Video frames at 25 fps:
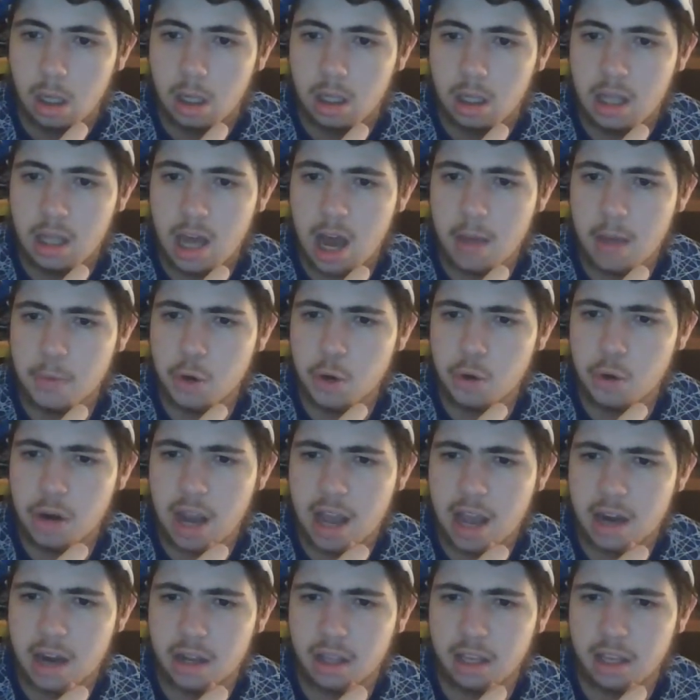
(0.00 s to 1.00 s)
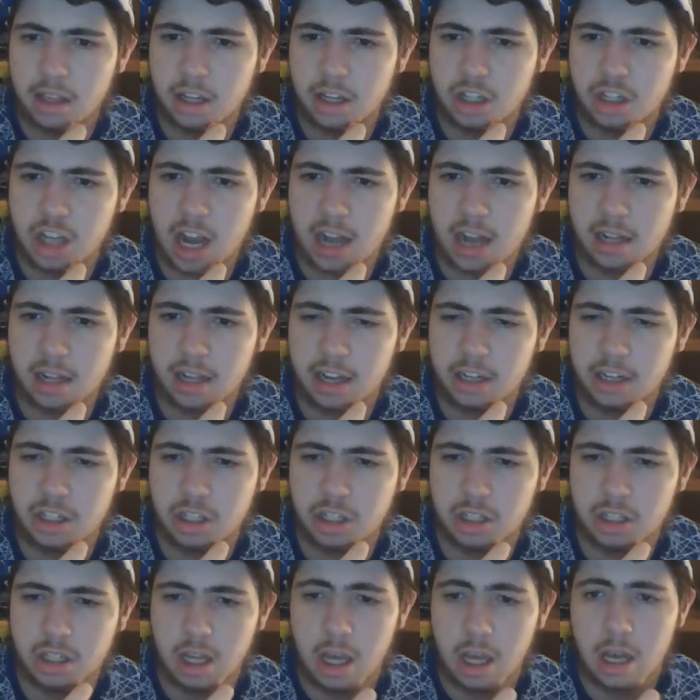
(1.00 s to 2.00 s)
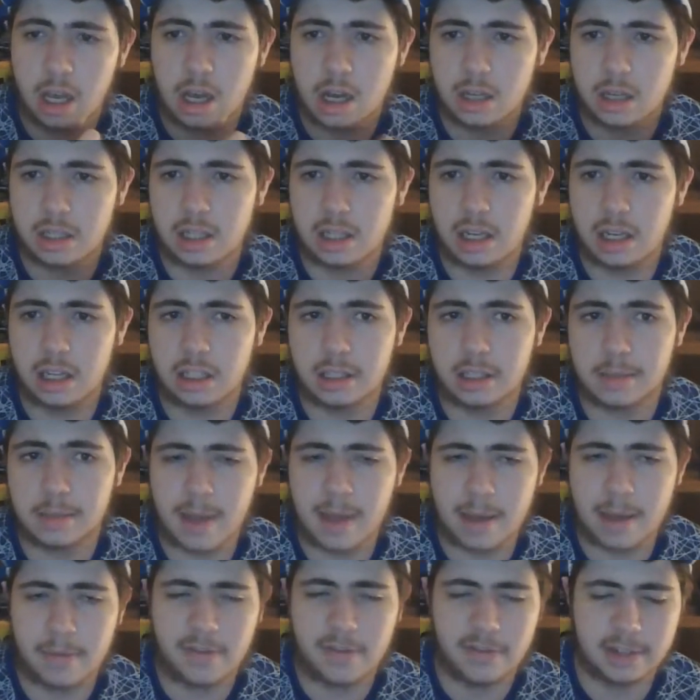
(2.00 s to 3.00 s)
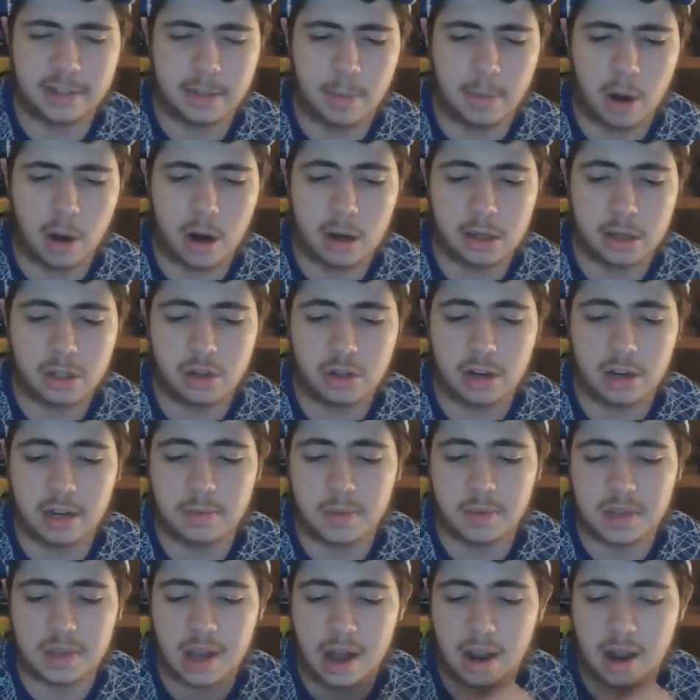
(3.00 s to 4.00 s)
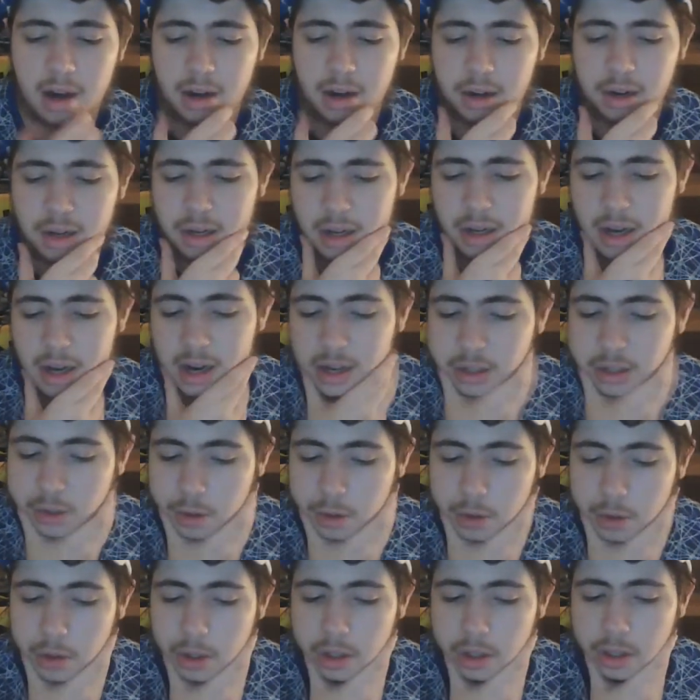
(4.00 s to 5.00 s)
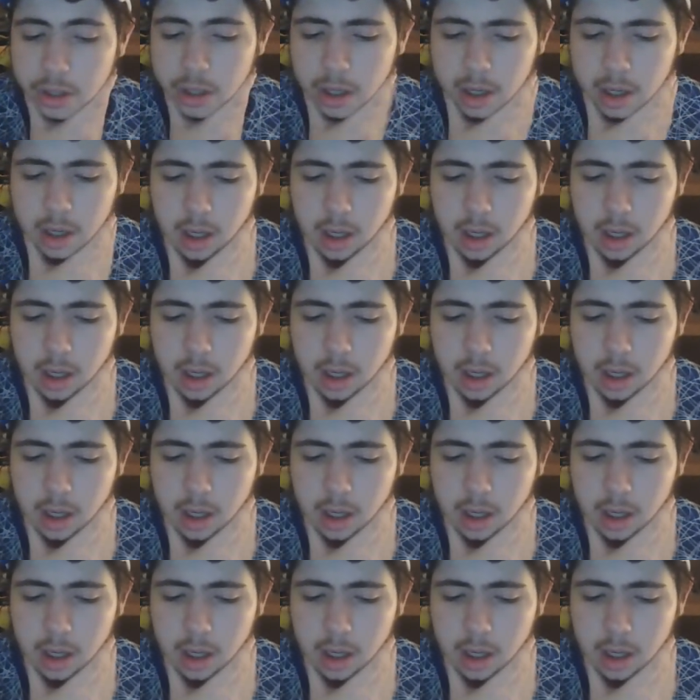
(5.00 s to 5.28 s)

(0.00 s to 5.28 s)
Yeah, I'm good handling the chat, legend. I'll see you maybe for tomorrow's streams. Go. It's all good.